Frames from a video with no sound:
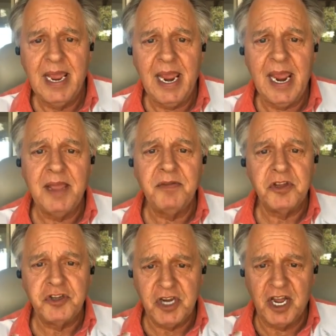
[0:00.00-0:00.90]
And
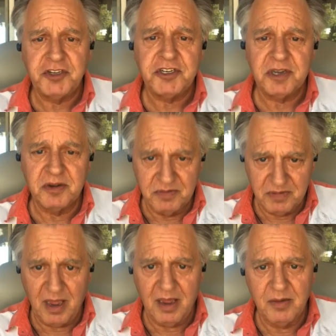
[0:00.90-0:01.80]
the judge
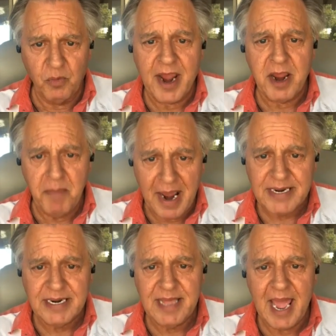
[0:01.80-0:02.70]

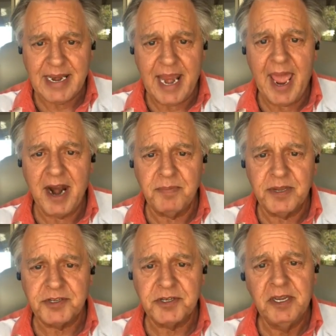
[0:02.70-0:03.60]
recommended that
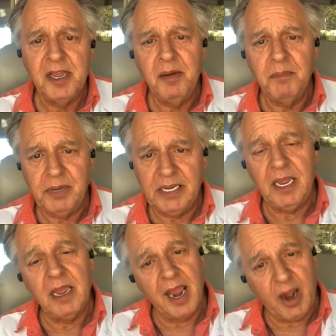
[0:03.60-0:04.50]
cannabis
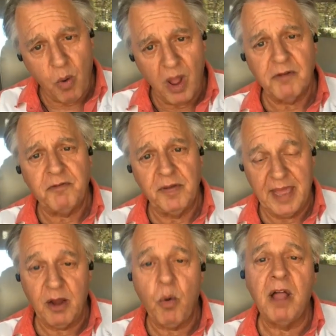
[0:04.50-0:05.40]
be a
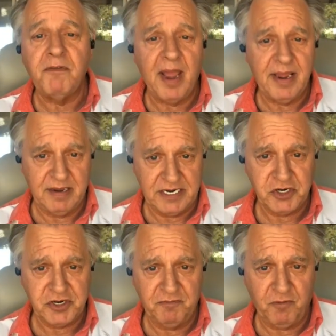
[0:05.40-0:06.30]
qualifying
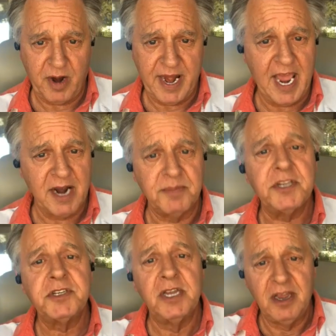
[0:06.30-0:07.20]
condition for cannabis
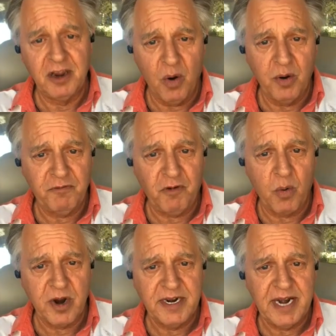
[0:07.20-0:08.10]
going
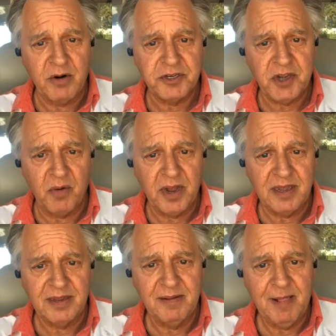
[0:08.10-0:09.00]
forward in Arizona